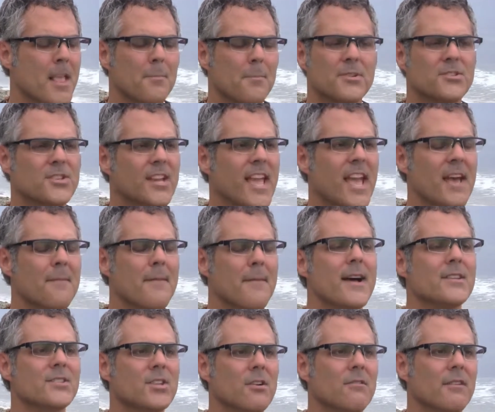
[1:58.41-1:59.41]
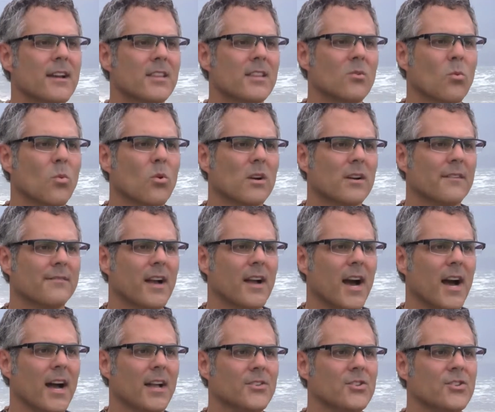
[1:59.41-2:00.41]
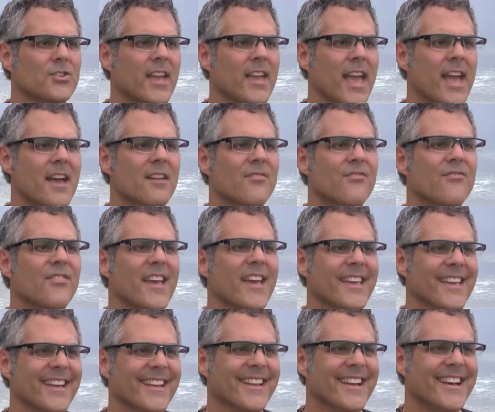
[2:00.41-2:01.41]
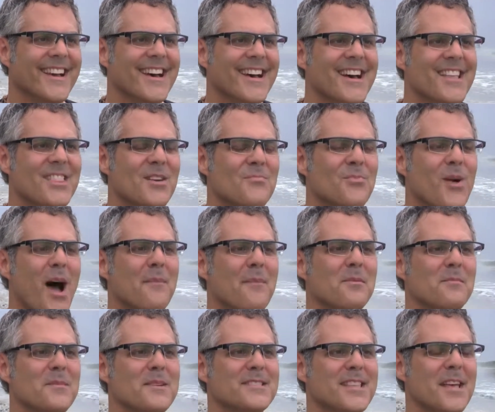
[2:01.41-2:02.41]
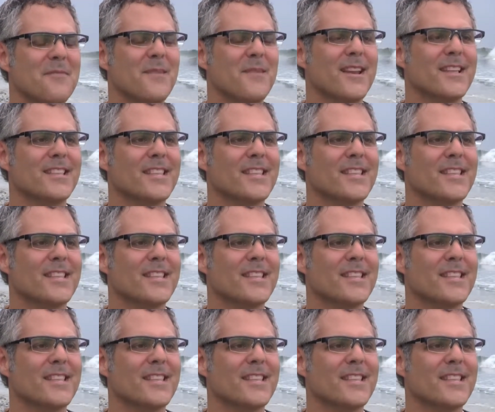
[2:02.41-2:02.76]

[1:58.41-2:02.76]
But you can't masquerade the work of God. You can't fake it. The problem is that many